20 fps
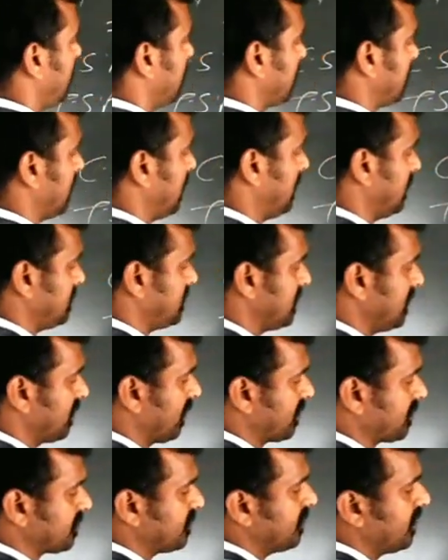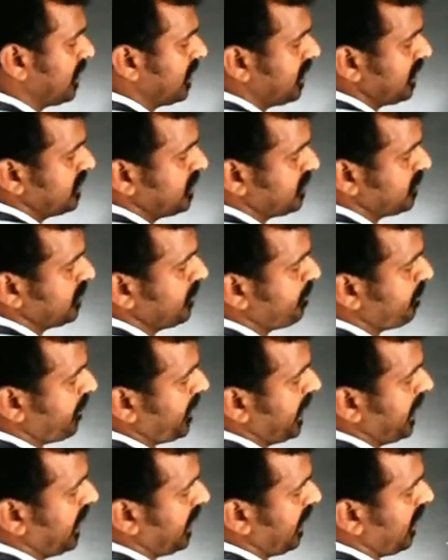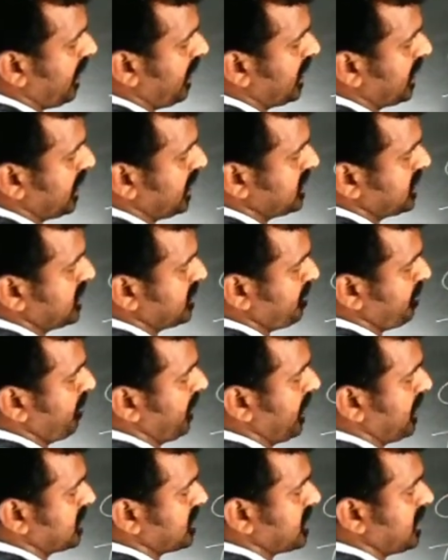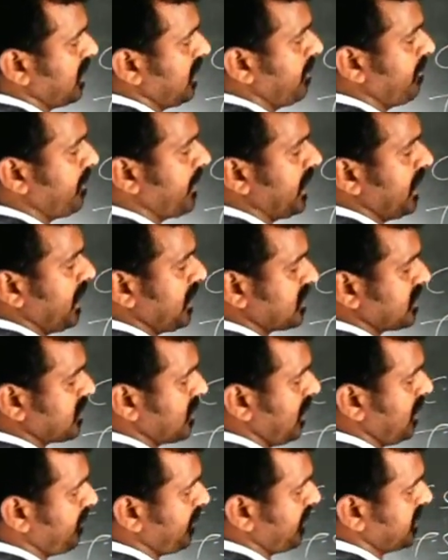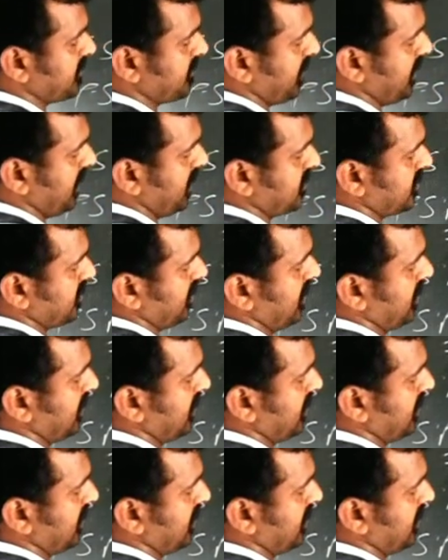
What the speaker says: That is equal to 2 pi RH plus pi r square plus pi r square,